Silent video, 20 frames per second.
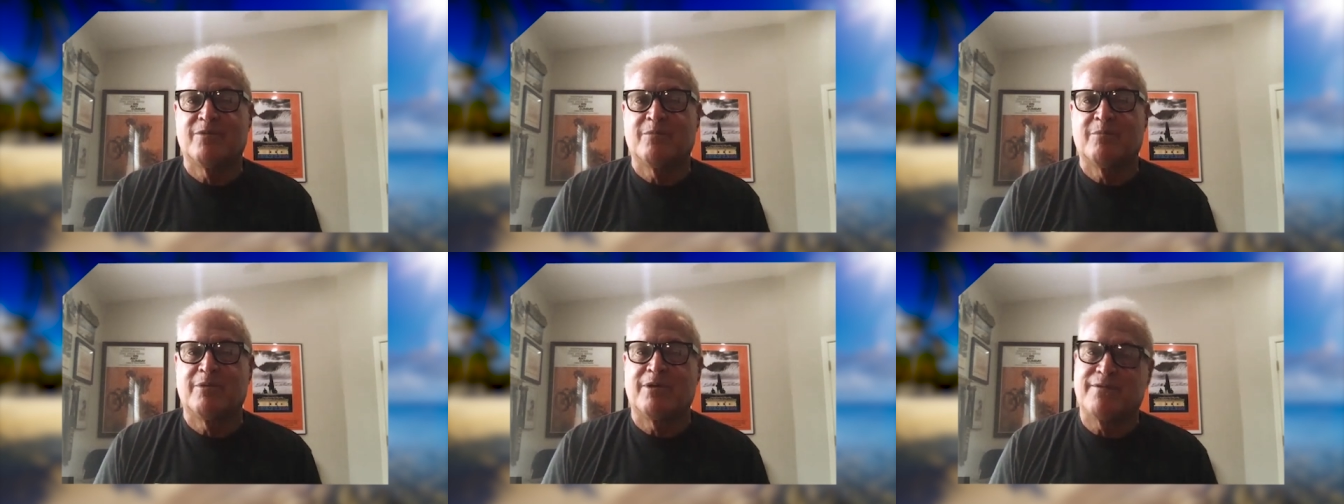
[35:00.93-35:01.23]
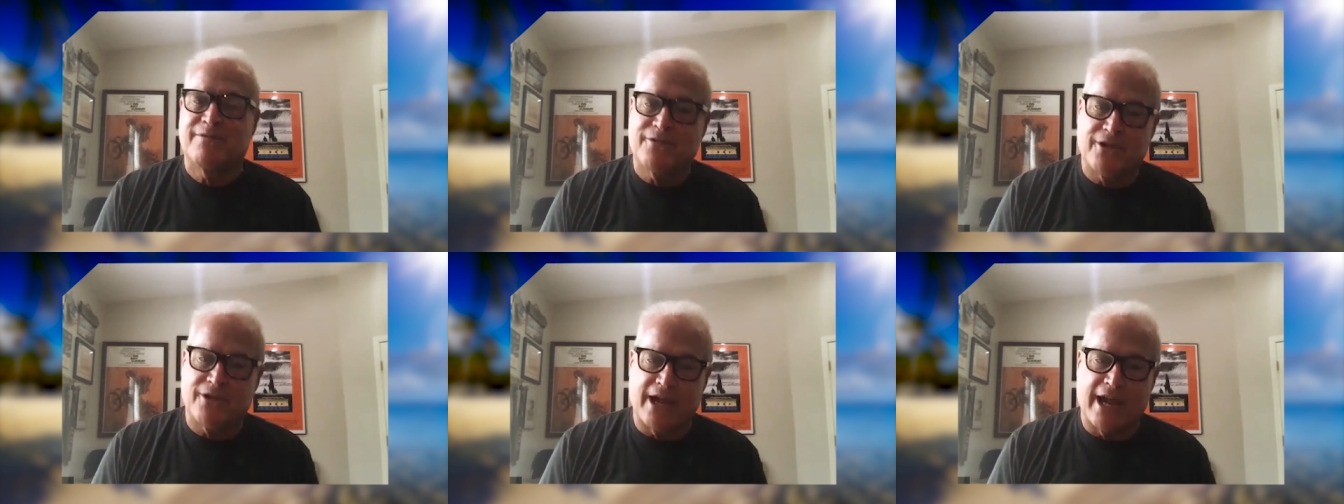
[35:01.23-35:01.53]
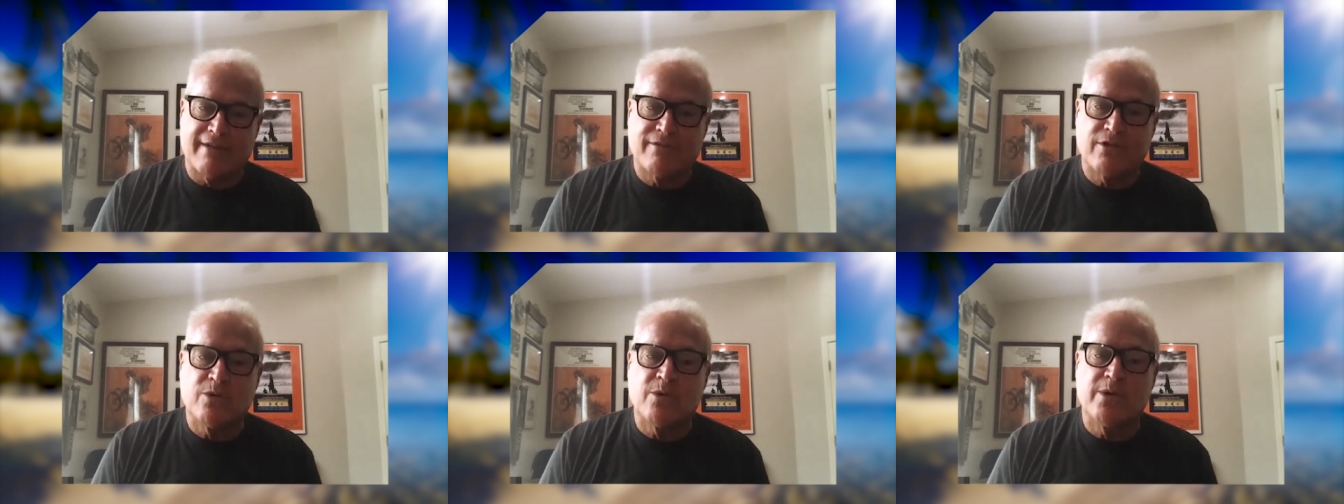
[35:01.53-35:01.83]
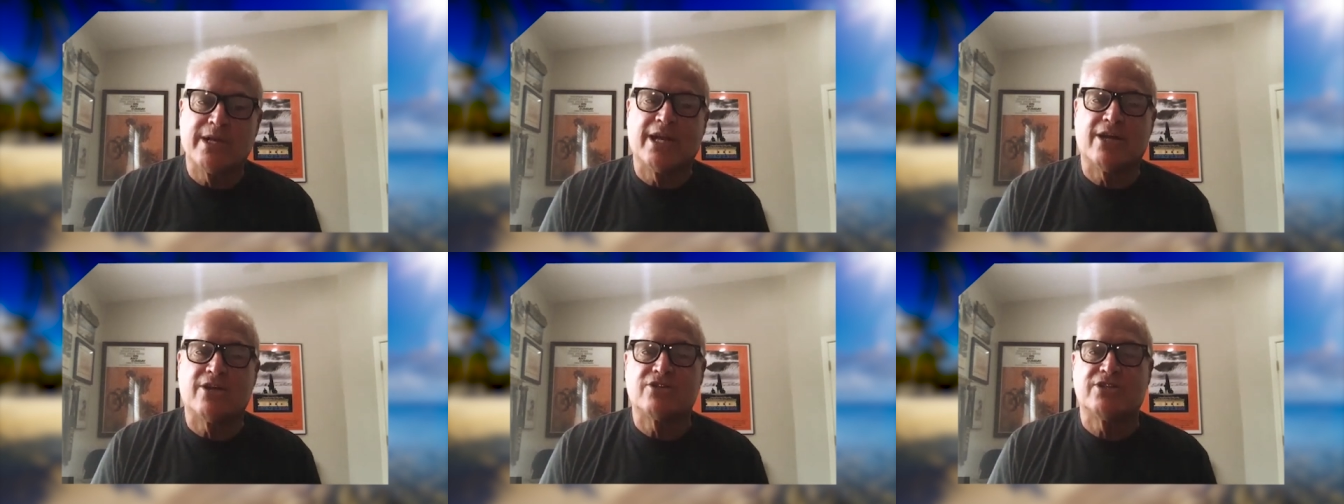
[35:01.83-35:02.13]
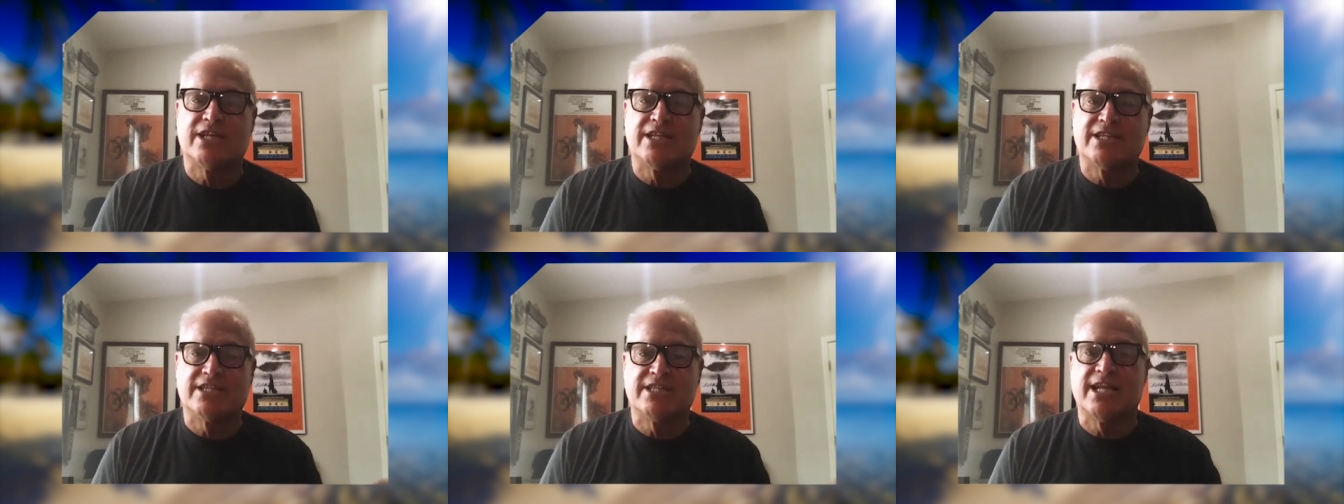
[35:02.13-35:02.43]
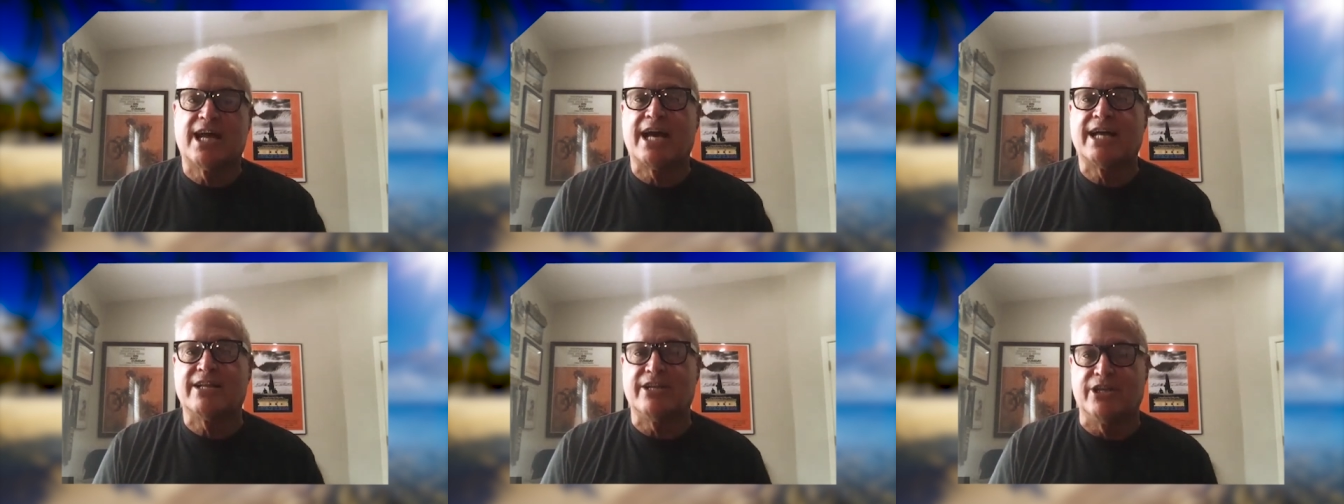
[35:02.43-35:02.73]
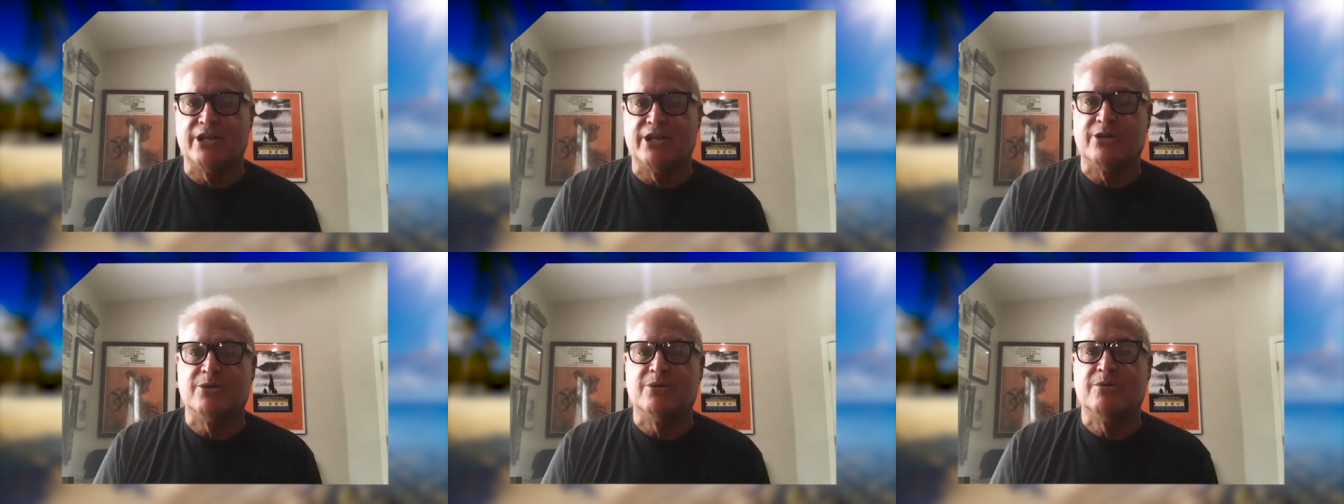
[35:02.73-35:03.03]
But for everyone else that's not
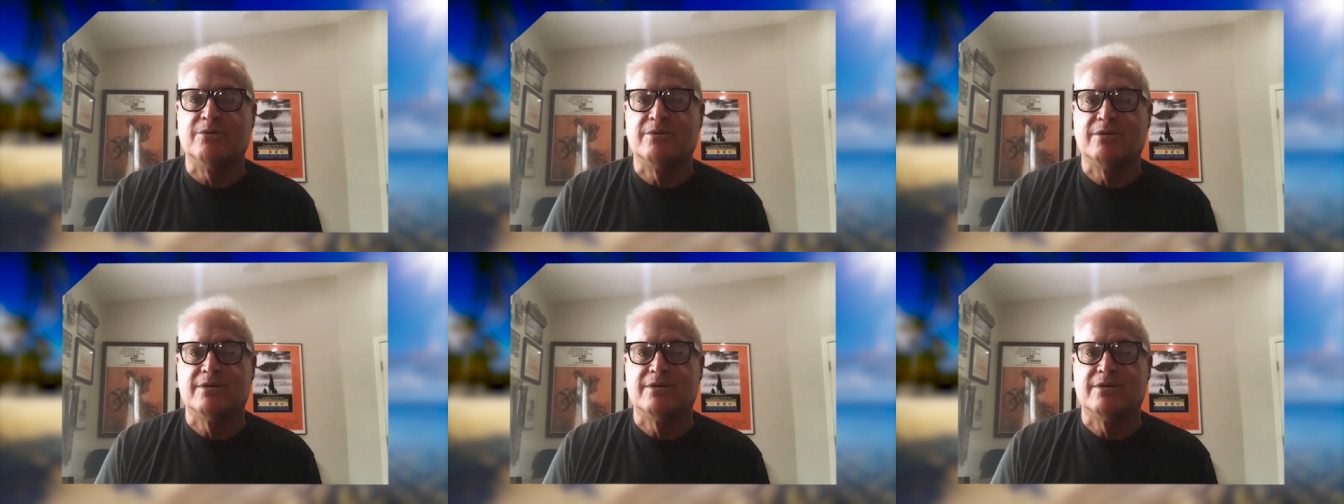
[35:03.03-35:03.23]
you,